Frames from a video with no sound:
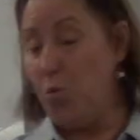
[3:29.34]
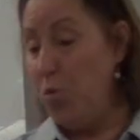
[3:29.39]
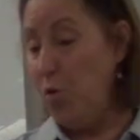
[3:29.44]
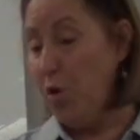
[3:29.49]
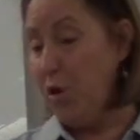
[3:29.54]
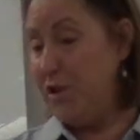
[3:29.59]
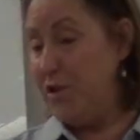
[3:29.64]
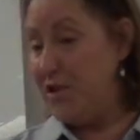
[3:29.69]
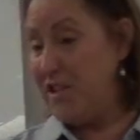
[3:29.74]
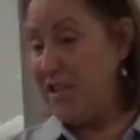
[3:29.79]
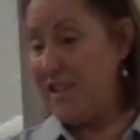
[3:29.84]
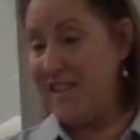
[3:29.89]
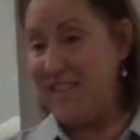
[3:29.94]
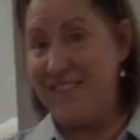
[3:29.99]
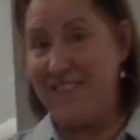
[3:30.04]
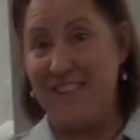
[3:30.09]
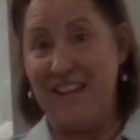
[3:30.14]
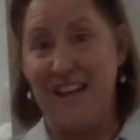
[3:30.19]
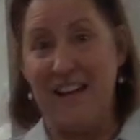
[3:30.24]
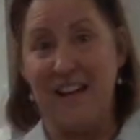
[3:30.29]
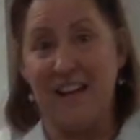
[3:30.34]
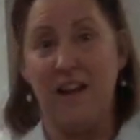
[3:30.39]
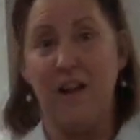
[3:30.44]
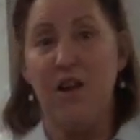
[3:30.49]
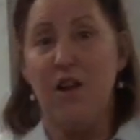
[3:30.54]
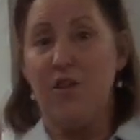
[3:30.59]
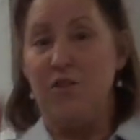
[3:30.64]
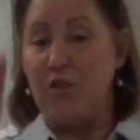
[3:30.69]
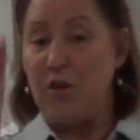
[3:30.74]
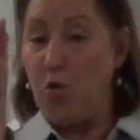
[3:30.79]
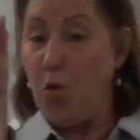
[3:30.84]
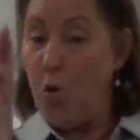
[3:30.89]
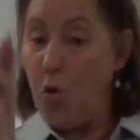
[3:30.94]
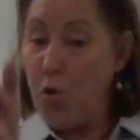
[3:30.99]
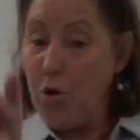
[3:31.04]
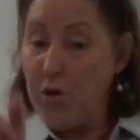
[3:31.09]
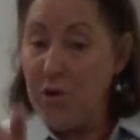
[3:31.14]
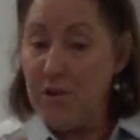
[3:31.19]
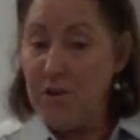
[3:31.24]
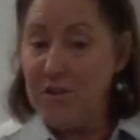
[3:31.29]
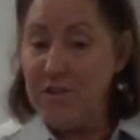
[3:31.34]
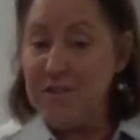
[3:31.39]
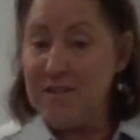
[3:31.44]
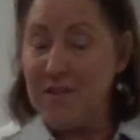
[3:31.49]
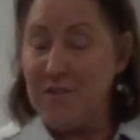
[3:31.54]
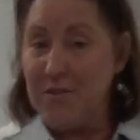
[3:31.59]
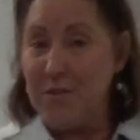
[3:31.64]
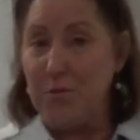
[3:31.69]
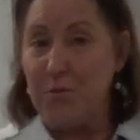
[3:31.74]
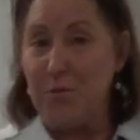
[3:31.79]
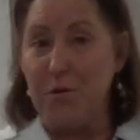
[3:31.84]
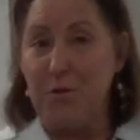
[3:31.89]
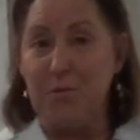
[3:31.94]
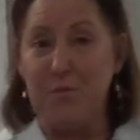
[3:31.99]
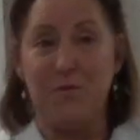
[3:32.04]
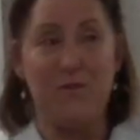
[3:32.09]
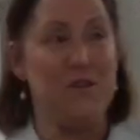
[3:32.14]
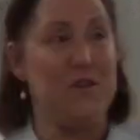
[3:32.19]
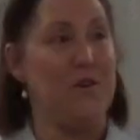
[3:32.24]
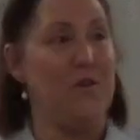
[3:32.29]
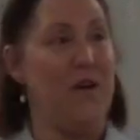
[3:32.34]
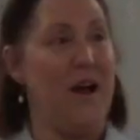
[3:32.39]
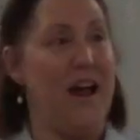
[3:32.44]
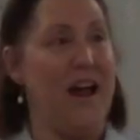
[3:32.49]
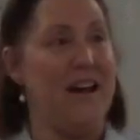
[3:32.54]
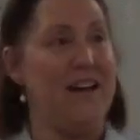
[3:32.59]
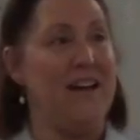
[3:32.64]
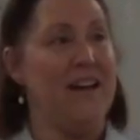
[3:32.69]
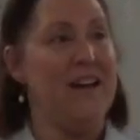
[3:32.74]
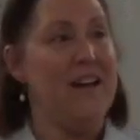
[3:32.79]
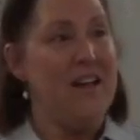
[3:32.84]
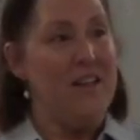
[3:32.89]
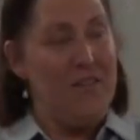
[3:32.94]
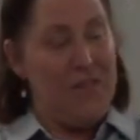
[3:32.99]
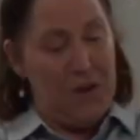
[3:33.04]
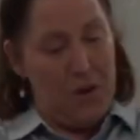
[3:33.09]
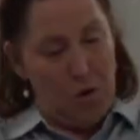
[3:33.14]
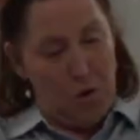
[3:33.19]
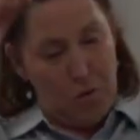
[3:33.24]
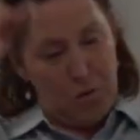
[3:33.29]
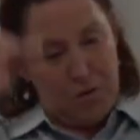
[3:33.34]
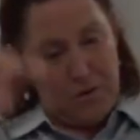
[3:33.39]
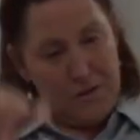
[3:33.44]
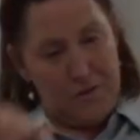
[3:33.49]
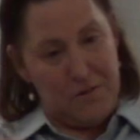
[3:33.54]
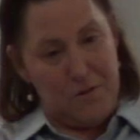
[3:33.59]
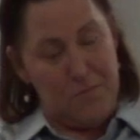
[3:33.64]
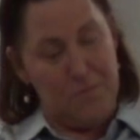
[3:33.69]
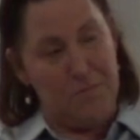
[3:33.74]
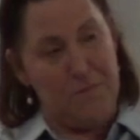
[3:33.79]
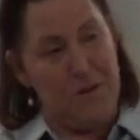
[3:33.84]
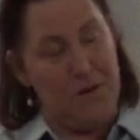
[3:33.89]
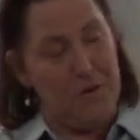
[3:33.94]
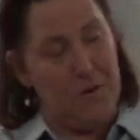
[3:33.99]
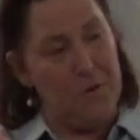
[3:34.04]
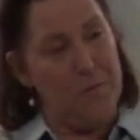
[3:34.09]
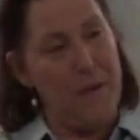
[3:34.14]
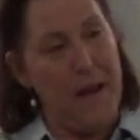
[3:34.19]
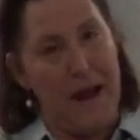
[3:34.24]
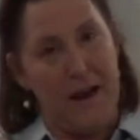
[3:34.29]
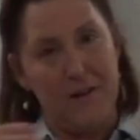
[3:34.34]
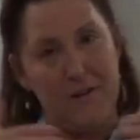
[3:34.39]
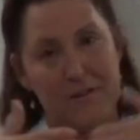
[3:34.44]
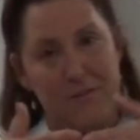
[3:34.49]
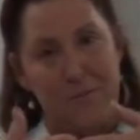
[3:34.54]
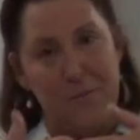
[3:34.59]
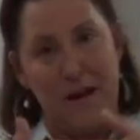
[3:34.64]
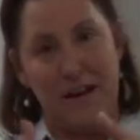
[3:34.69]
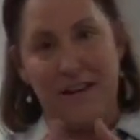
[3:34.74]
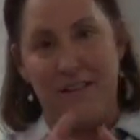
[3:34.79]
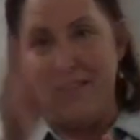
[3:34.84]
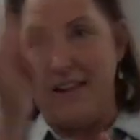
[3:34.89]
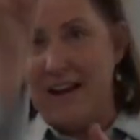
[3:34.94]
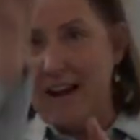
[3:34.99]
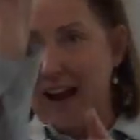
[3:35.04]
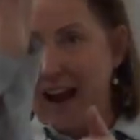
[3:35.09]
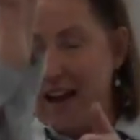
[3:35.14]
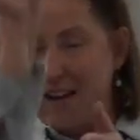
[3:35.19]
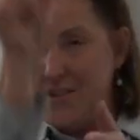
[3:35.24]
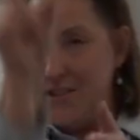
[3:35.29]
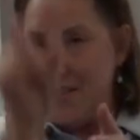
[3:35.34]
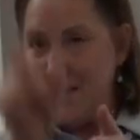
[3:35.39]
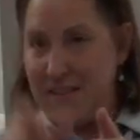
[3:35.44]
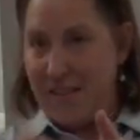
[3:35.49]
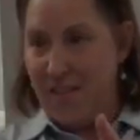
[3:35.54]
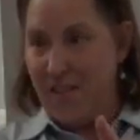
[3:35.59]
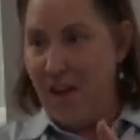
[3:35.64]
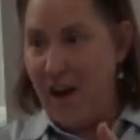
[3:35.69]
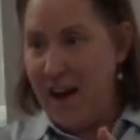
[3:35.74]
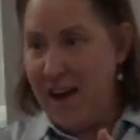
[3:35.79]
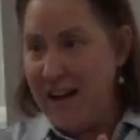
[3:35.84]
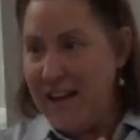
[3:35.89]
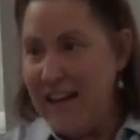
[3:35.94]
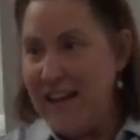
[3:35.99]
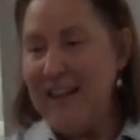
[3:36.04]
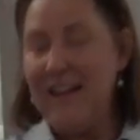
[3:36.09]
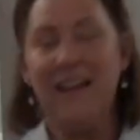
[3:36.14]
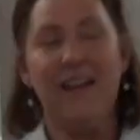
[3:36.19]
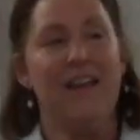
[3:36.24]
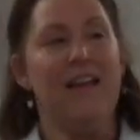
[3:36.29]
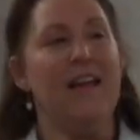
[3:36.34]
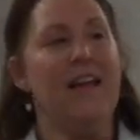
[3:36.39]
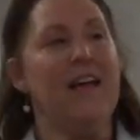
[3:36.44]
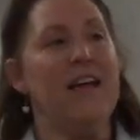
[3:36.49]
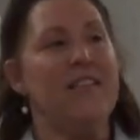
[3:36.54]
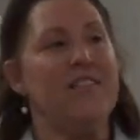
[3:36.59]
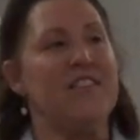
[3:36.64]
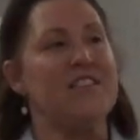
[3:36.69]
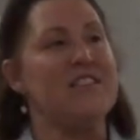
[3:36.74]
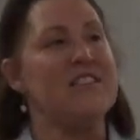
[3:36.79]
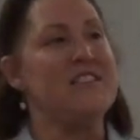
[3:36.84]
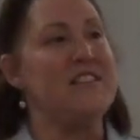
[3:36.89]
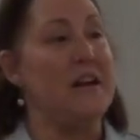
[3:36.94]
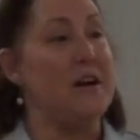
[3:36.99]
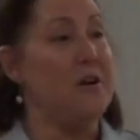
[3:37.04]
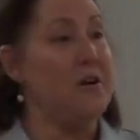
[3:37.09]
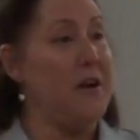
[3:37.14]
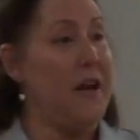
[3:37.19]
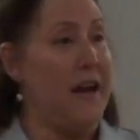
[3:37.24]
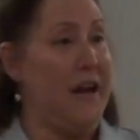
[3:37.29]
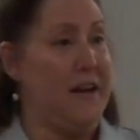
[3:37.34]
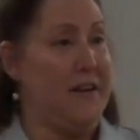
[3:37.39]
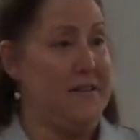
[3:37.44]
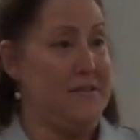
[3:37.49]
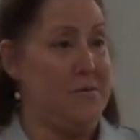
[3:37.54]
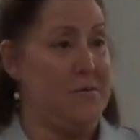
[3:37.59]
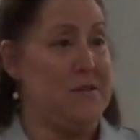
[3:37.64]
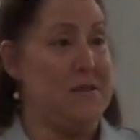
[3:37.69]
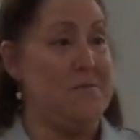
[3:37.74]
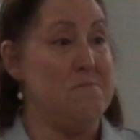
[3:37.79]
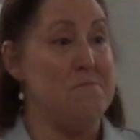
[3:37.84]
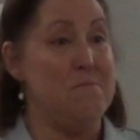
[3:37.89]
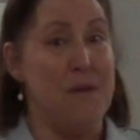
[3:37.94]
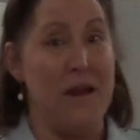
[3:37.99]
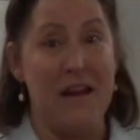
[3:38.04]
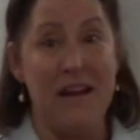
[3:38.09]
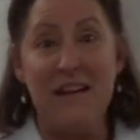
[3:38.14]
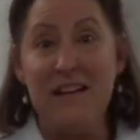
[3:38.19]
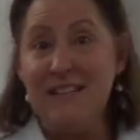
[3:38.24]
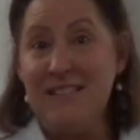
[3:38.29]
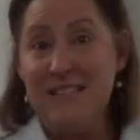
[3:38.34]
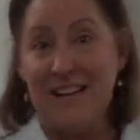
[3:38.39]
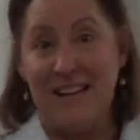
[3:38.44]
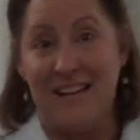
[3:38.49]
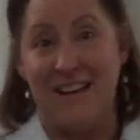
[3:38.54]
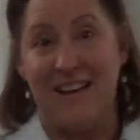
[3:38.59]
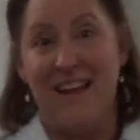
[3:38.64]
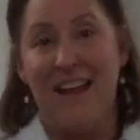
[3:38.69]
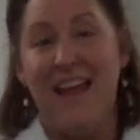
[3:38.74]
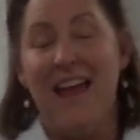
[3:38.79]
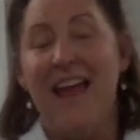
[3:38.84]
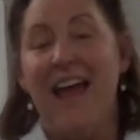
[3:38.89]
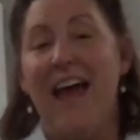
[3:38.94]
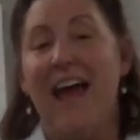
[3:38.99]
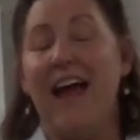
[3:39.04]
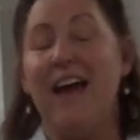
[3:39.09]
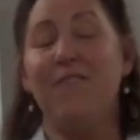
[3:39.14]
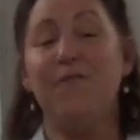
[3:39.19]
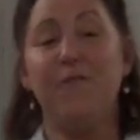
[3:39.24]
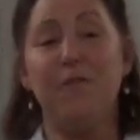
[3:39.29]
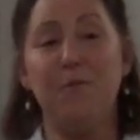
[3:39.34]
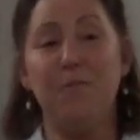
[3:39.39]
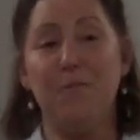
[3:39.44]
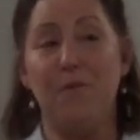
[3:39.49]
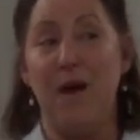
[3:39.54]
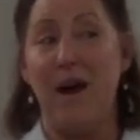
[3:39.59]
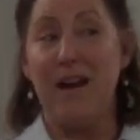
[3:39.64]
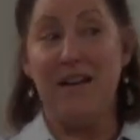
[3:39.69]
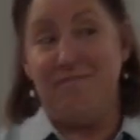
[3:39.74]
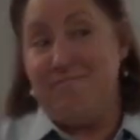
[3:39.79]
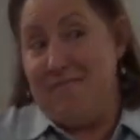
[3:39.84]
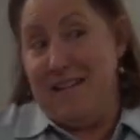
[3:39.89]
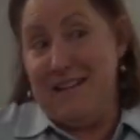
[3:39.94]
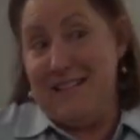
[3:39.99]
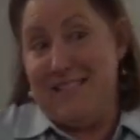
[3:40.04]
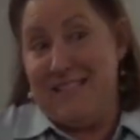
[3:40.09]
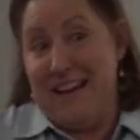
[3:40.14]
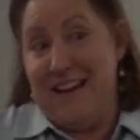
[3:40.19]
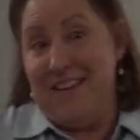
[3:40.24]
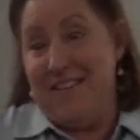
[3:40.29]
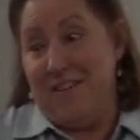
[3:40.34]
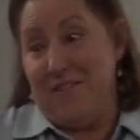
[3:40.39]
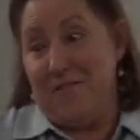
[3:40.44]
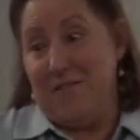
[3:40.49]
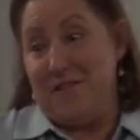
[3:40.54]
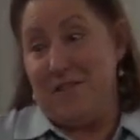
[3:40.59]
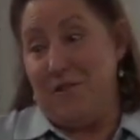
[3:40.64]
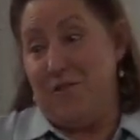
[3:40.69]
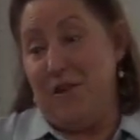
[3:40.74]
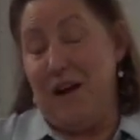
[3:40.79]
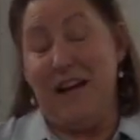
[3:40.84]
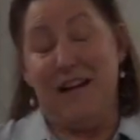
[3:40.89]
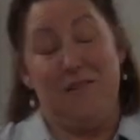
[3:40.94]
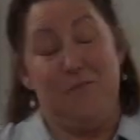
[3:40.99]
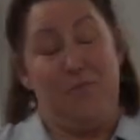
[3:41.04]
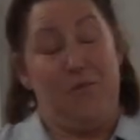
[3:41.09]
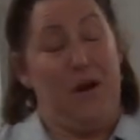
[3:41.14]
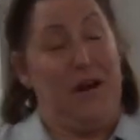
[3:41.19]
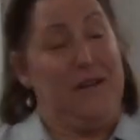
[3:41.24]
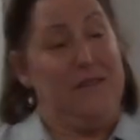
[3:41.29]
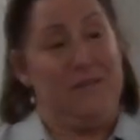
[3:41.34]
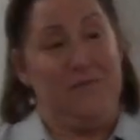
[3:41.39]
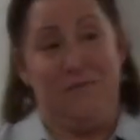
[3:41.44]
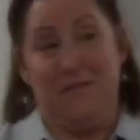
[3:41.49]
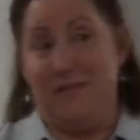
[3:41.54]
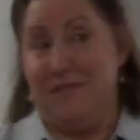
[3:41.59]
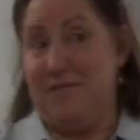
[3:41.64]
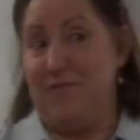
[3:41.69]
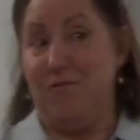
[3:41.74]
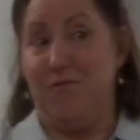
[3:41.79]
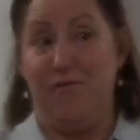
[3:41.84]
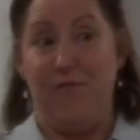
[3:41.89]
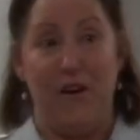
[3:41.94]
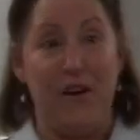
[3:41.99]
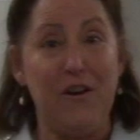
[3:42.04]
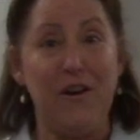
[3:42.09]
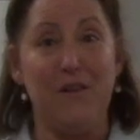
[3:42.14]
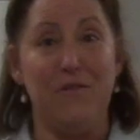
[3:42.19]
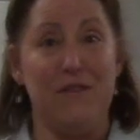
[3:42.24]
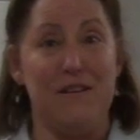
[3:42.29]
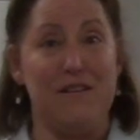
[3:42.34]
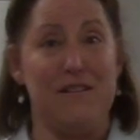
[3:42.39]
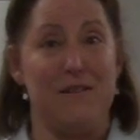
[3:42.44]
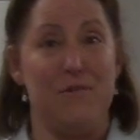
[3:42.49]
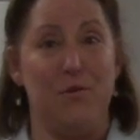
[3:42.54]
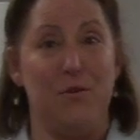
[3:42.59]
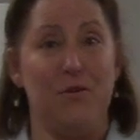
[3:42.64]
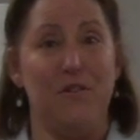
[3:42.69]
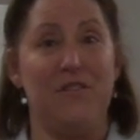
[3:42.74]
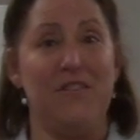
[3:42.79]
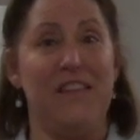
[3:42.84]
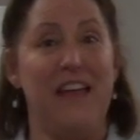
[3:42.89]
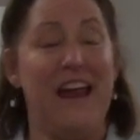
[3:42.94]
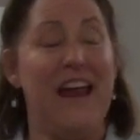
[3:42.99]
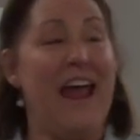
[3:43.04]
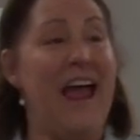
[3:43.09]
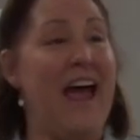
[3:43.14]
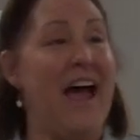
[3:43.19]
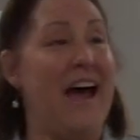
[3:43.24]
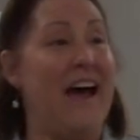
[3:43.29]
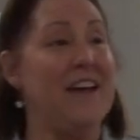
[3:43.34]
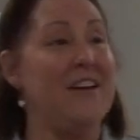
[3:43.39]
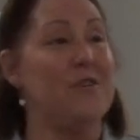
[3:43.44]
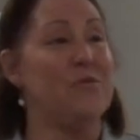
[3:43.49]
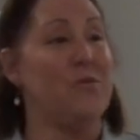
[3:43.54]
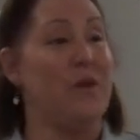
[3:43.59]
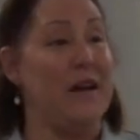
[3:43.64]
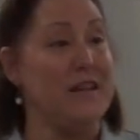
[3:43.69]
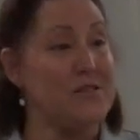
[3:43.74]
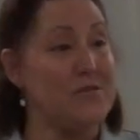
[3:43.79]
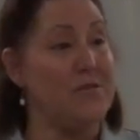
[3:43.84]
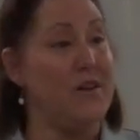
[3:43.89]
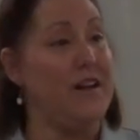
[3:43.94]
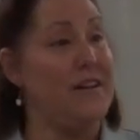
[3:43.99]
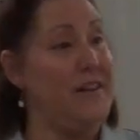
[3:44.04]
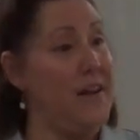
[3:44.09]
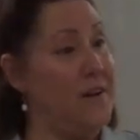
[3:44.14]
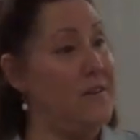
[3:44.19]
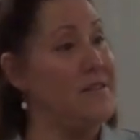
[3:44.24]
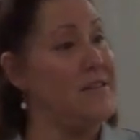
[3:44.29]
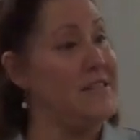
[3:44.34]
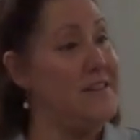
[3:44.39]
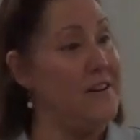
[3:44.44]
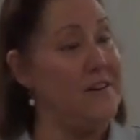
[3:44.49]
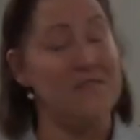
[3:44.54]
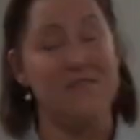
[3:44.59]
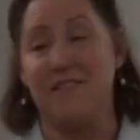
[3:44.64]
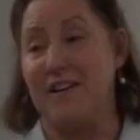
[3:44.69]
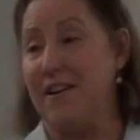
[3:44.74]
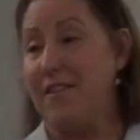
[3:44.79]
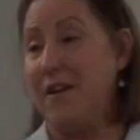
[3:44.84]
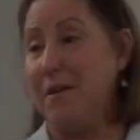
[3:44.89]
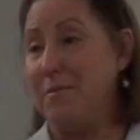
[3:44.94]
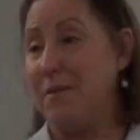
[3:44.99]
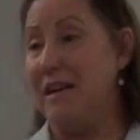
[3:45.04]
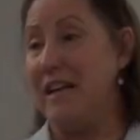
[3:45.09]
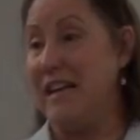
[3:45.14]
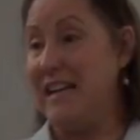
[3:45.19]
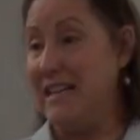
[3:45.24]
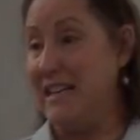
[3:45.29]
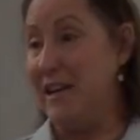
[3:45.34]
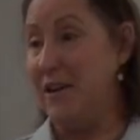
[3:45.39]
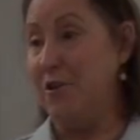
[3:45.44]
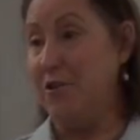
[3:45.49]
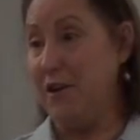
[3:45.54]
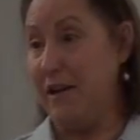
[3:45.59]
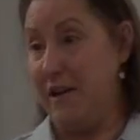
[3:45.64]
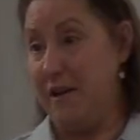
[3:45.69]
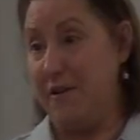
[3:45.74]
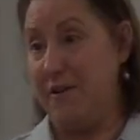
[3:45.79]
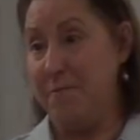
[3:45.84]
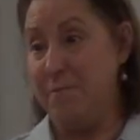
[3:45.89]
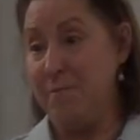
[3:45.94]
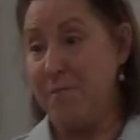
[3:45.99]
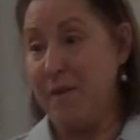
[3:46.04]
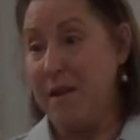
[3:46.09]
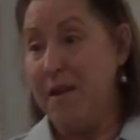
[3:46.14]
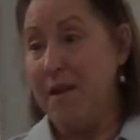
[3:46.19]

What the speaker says: wood, just thick. The corners of the rooms, had the oak little, the panels met, and then it had just the lining. The staircase was amazing. And I stayed there, it was great. The price was very reasonable. They had a restaurant downstairs, and I thought, I'm gonna eat dinner here.